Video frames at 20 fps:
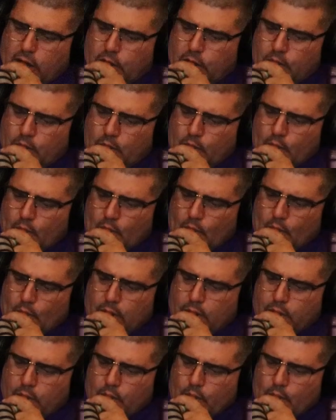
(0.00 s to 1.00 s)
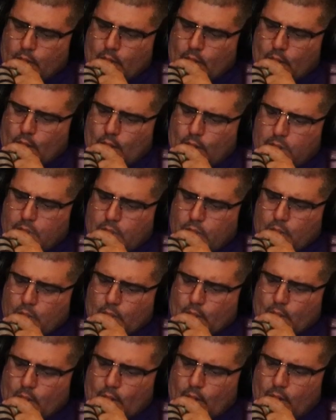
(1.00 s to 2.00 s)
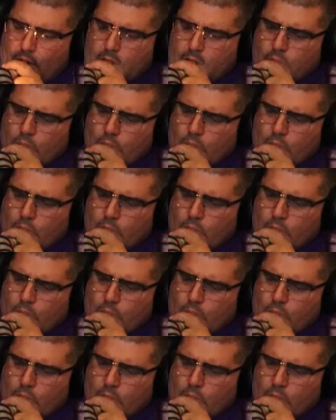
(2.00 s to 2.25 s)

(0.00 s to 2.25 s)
[no speech]